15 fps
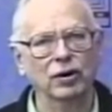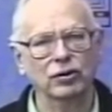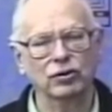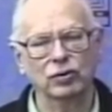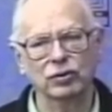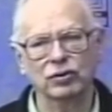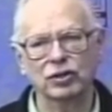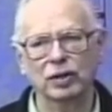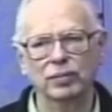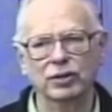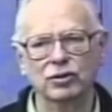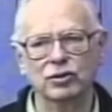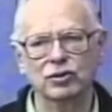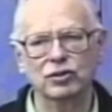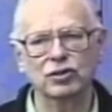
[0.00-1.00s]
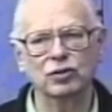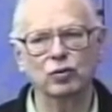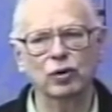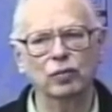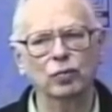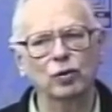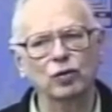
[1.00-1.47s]
So in some instances,
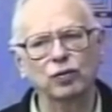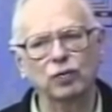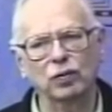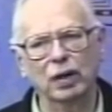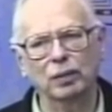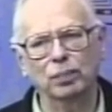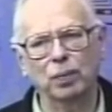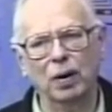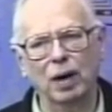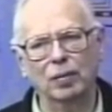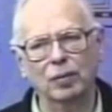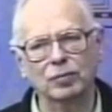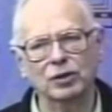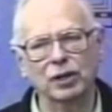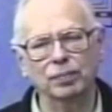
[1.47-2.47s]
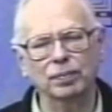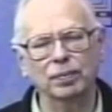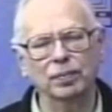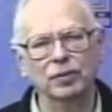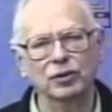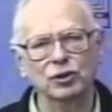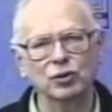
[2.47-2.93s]
we move flood problems
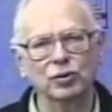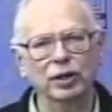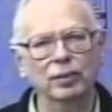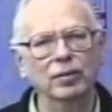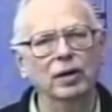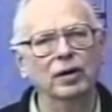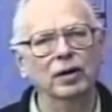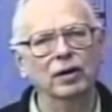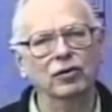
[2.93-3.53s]
upstream.